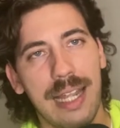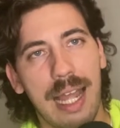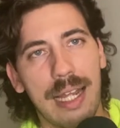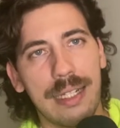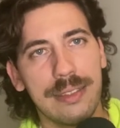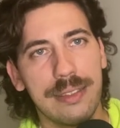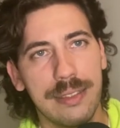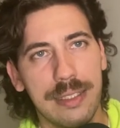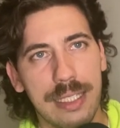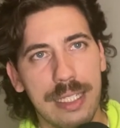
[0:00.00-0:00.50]

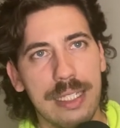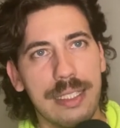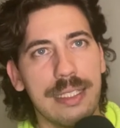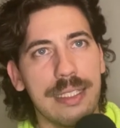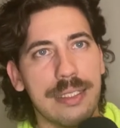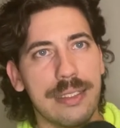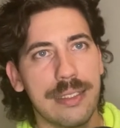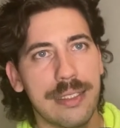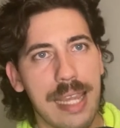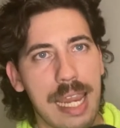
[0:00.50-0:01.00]
not seen
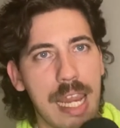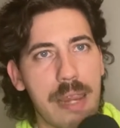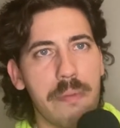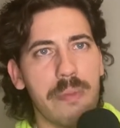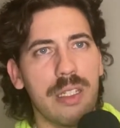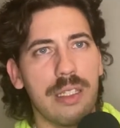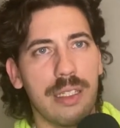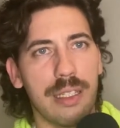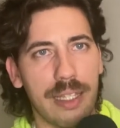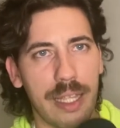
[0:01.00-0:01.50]
the
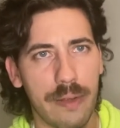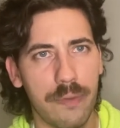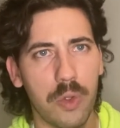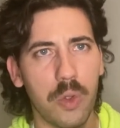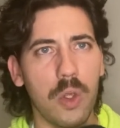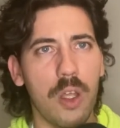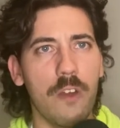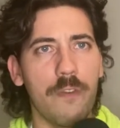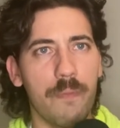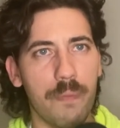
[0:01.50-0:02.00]
same
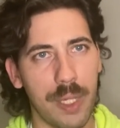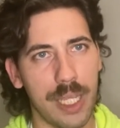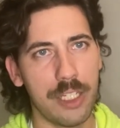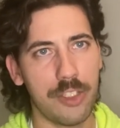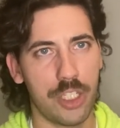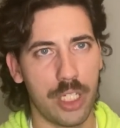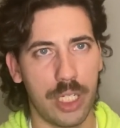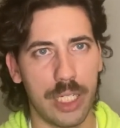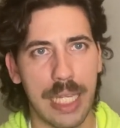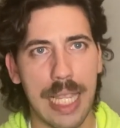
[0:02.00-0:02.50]
level of
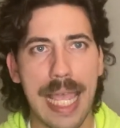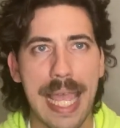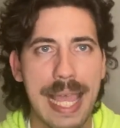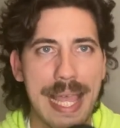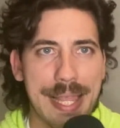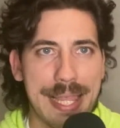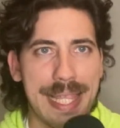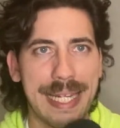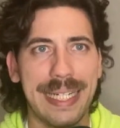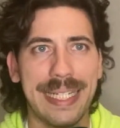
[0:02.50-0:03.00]
pitching
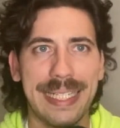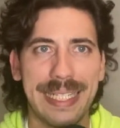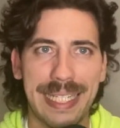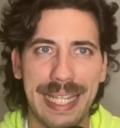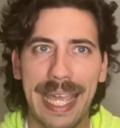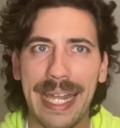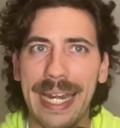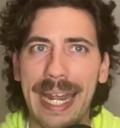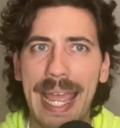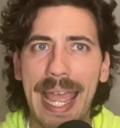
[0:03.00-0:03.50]
that
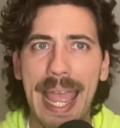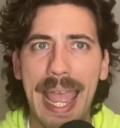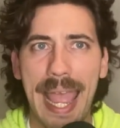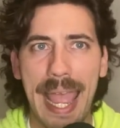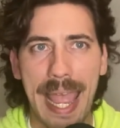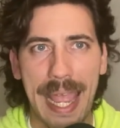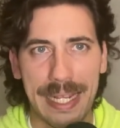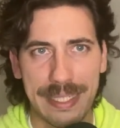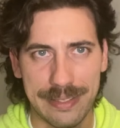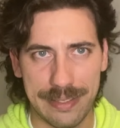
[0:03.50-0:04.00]
Atlanta
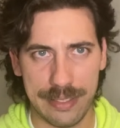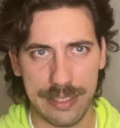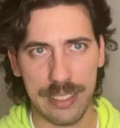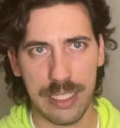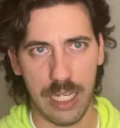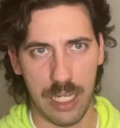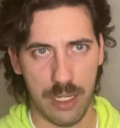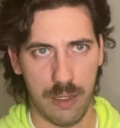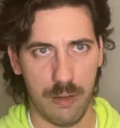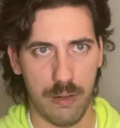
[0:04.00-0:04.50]
has
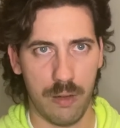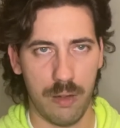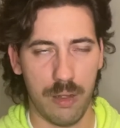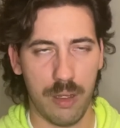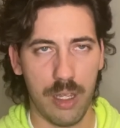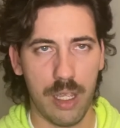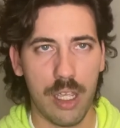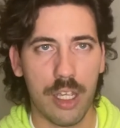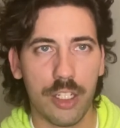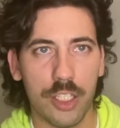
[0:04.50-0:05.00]
seen.
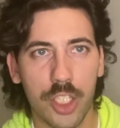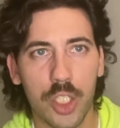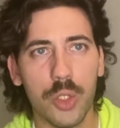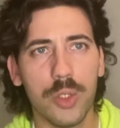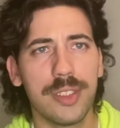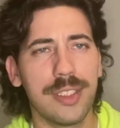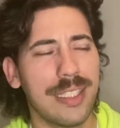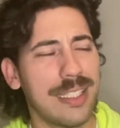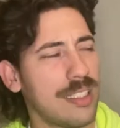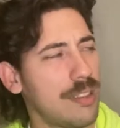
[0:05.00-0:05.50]

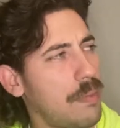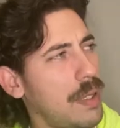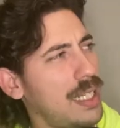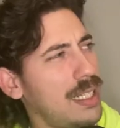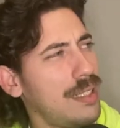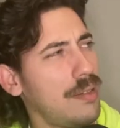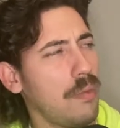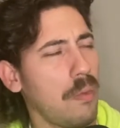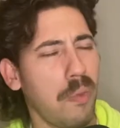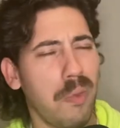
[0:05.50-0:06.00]
Houston has
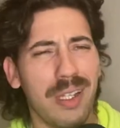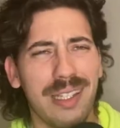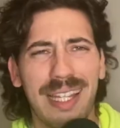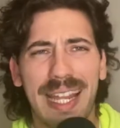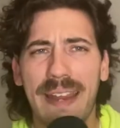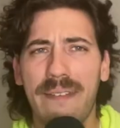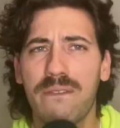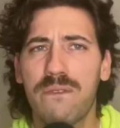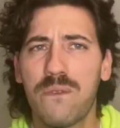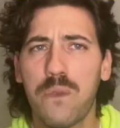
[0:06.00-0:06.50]
been in, what,
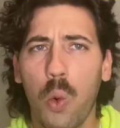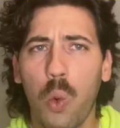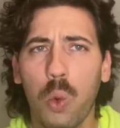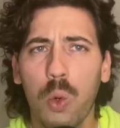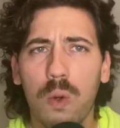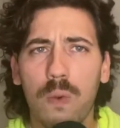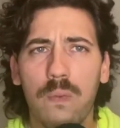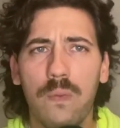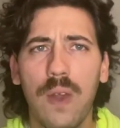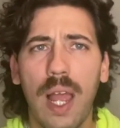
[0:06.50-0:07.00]
like
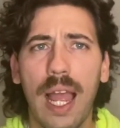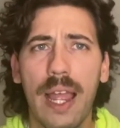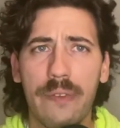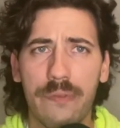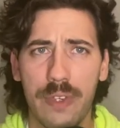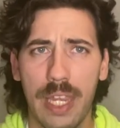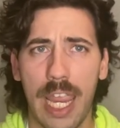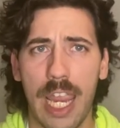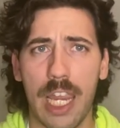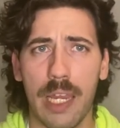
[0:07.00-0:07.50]
4 or
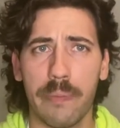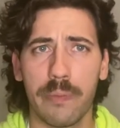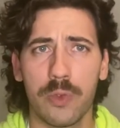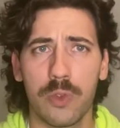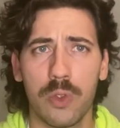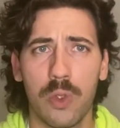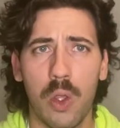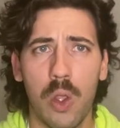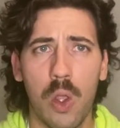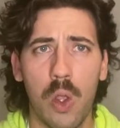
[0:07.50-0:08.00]
5
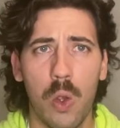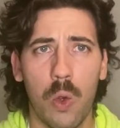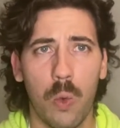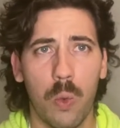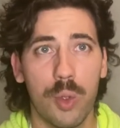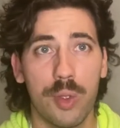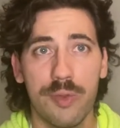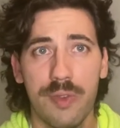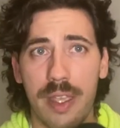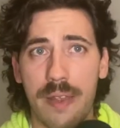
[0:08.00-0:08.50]
games
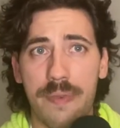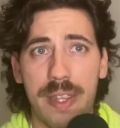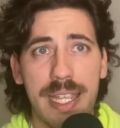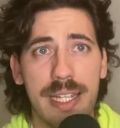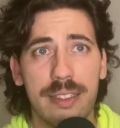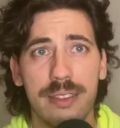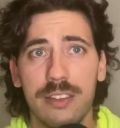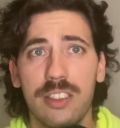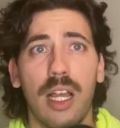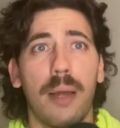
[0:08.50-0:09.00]
where they've
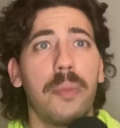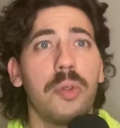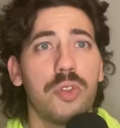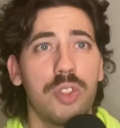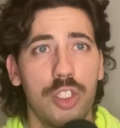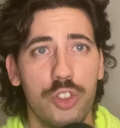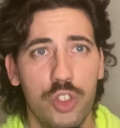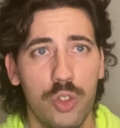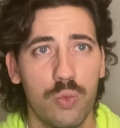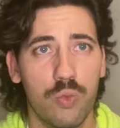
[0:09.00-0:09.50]
hit
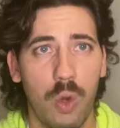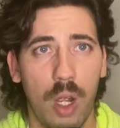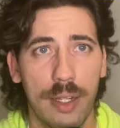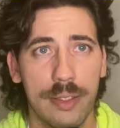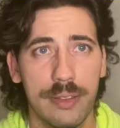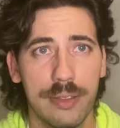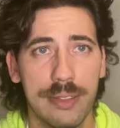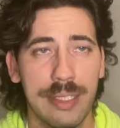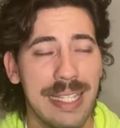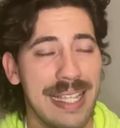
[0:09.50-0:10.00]
double-digit
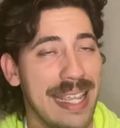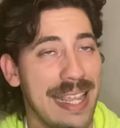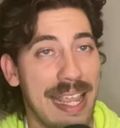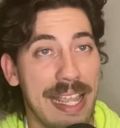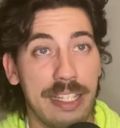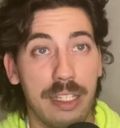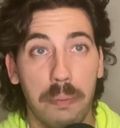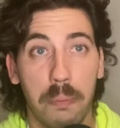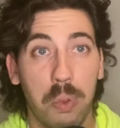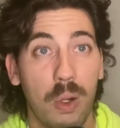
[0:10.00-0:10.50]
runs,
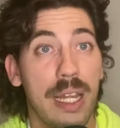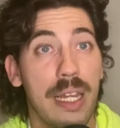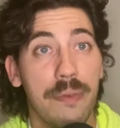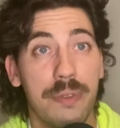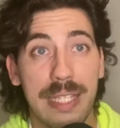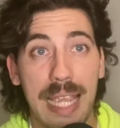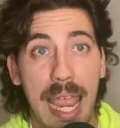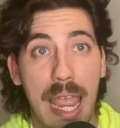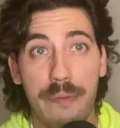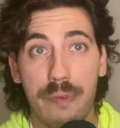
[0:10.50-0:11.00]
and the
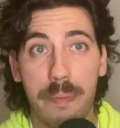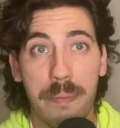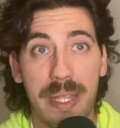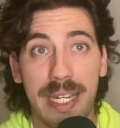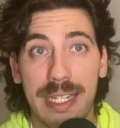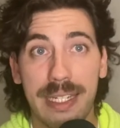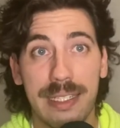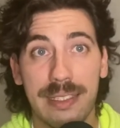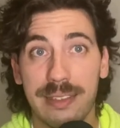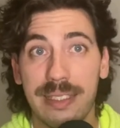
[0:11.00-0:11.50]
Braves haven't
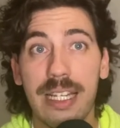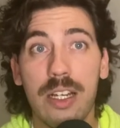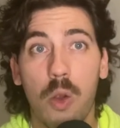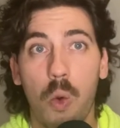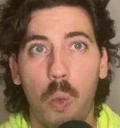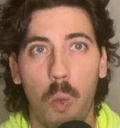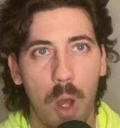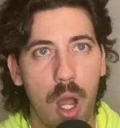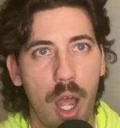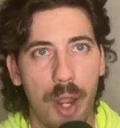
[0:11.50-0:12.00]
been in a
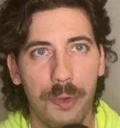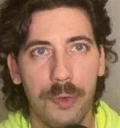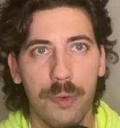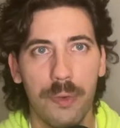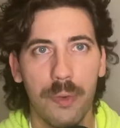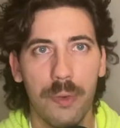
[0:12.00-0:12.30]
single one.